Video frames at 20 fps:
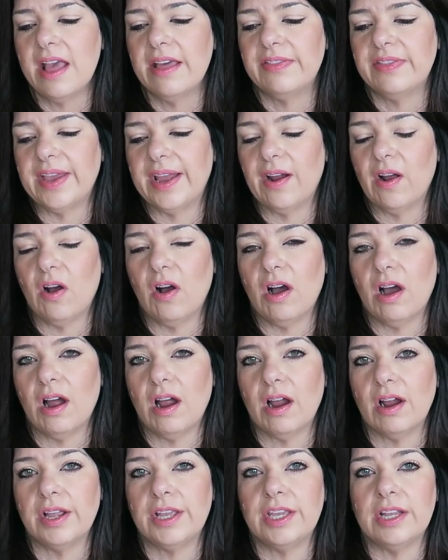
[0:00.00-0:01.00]
There
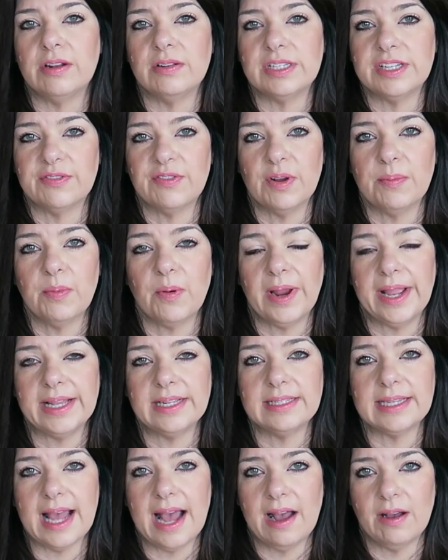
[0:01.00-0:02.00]
are, different
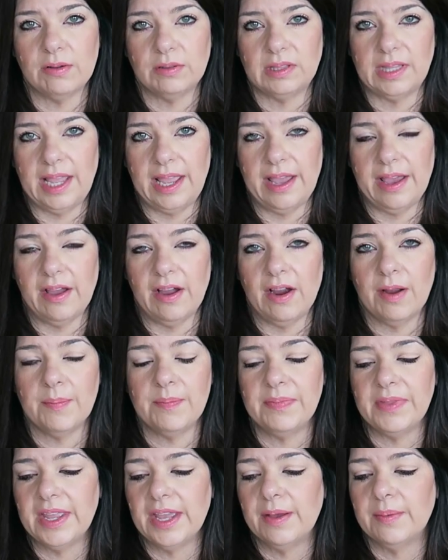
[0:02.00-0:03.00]
brands out
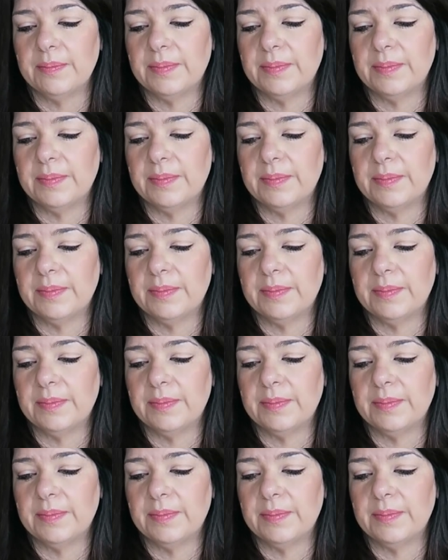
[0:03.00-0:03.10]
there,